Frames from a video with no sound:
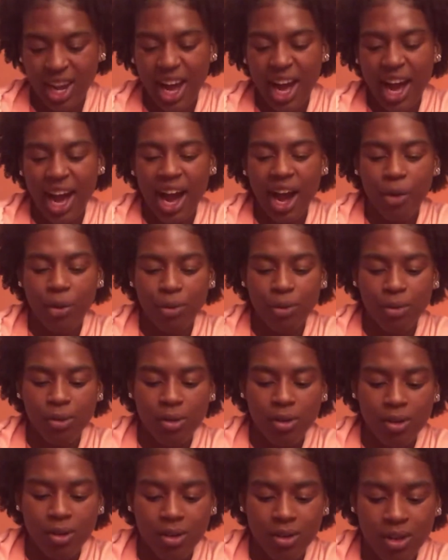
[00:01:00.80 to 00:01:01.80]
Ow!
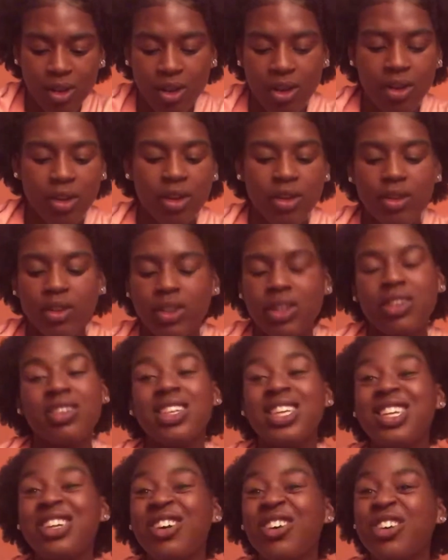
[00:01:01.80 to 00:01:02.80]

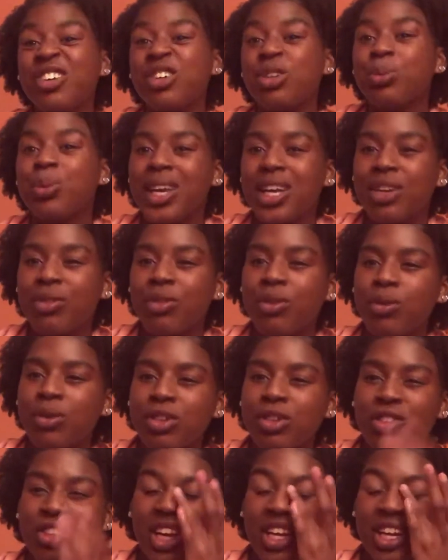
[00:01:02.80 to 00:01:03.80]
See, you know it's painful when you're